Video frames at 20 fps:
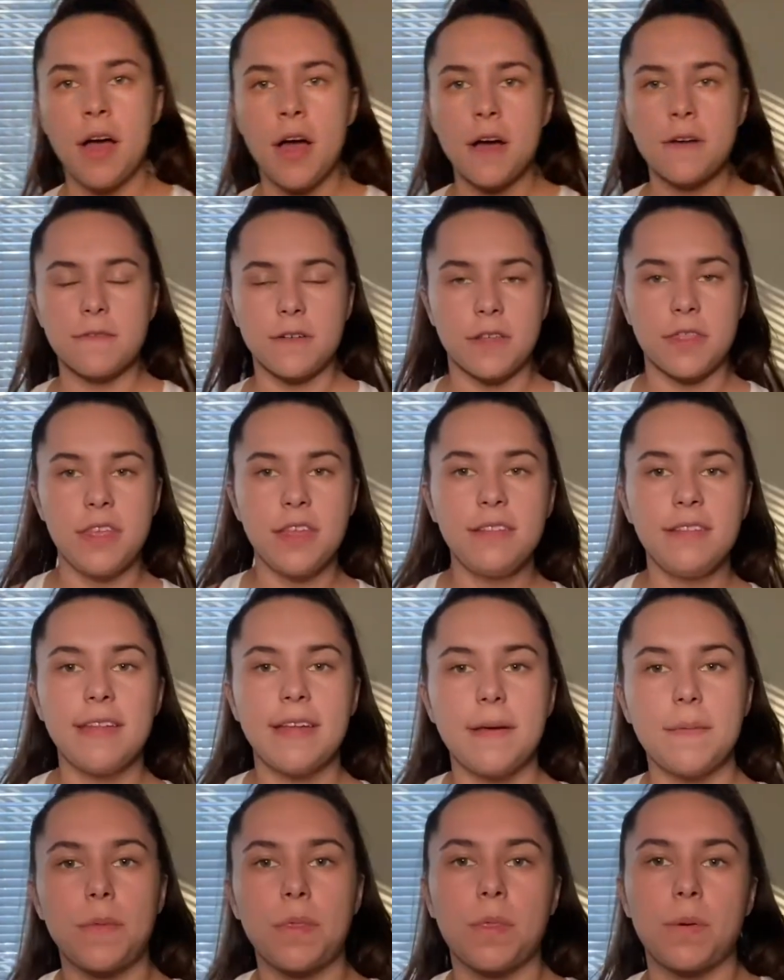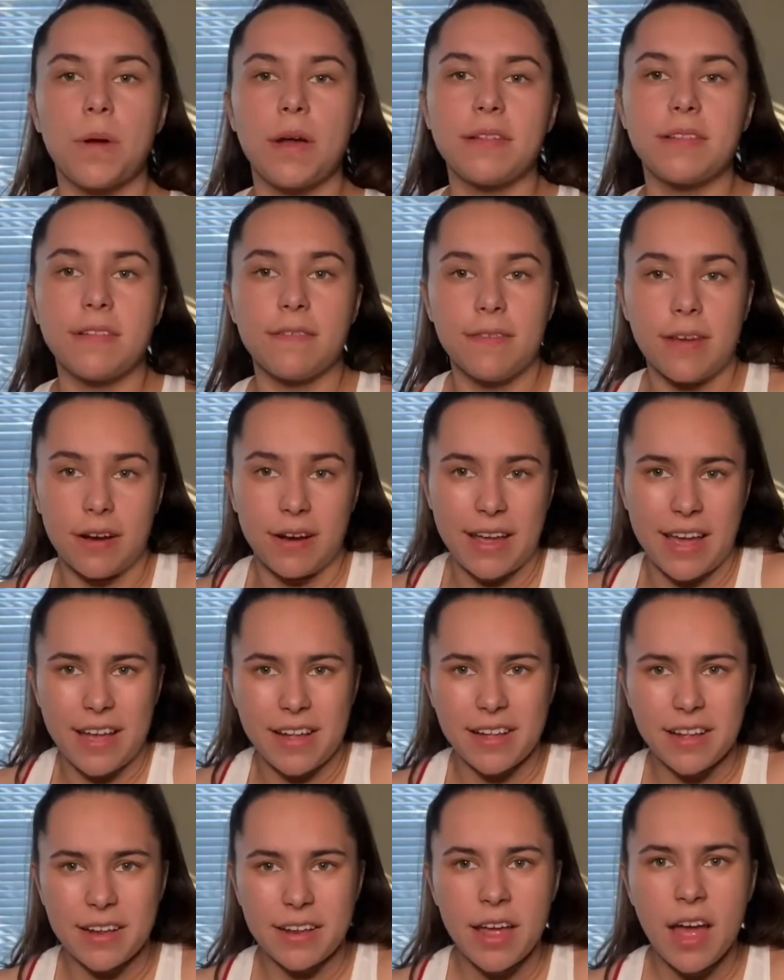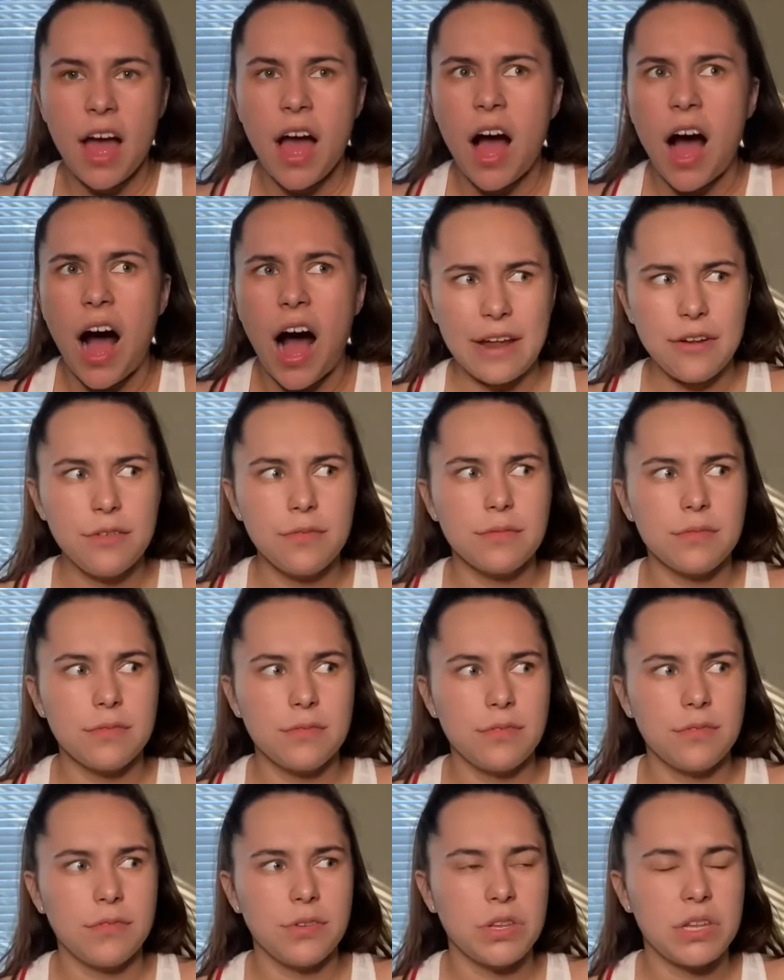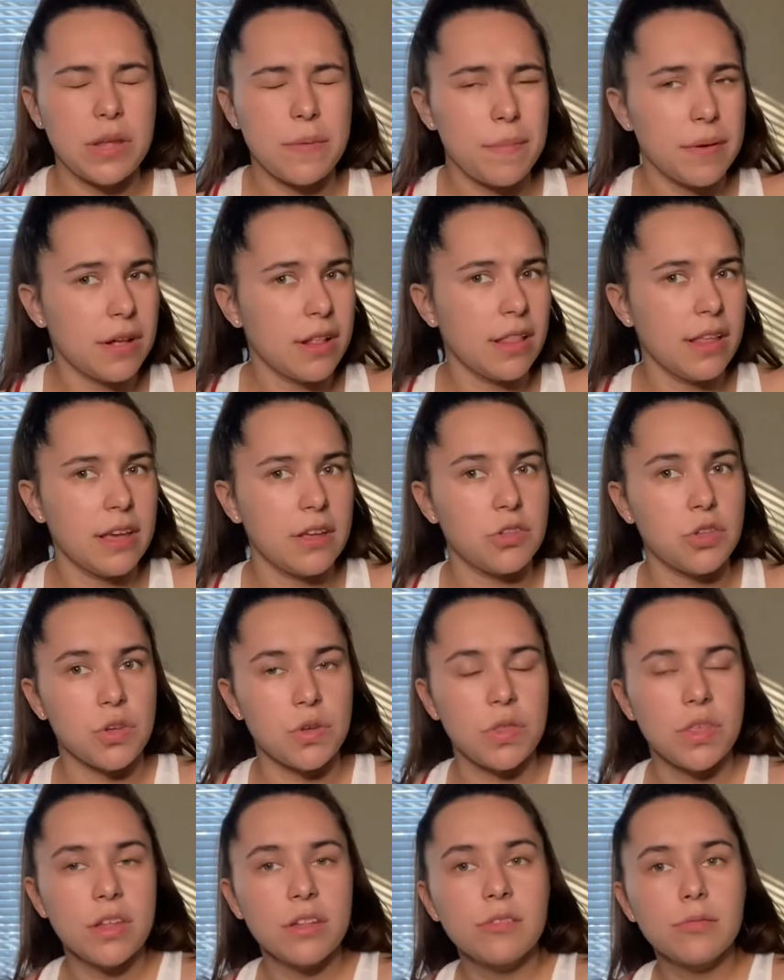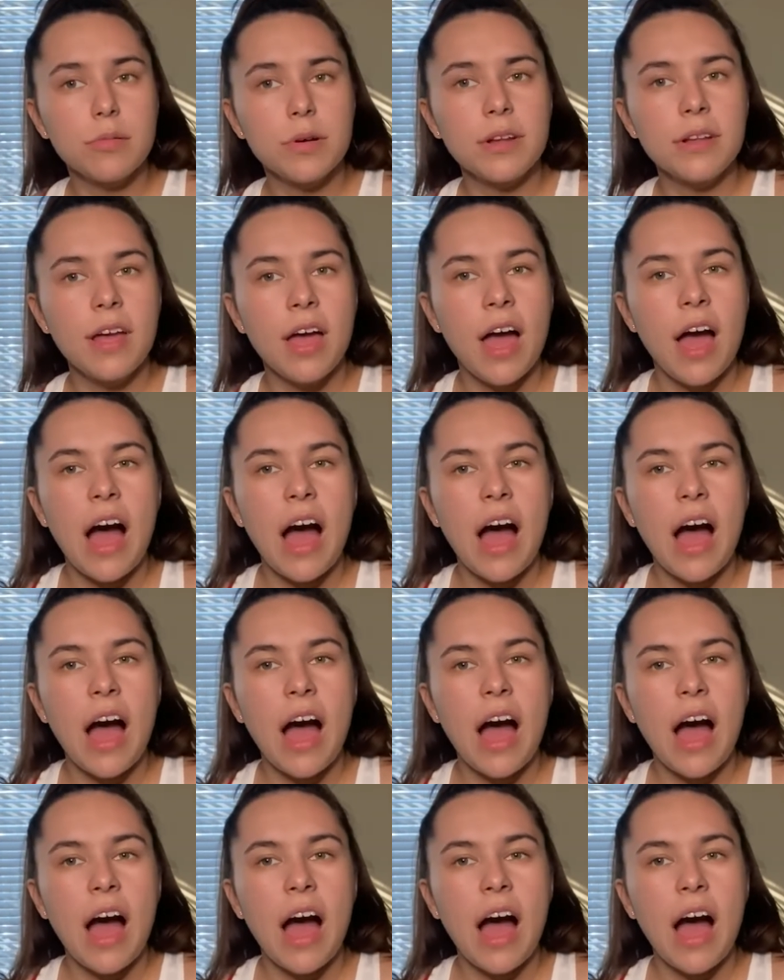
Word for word: For this hip thrust variation, I don't typically do this one.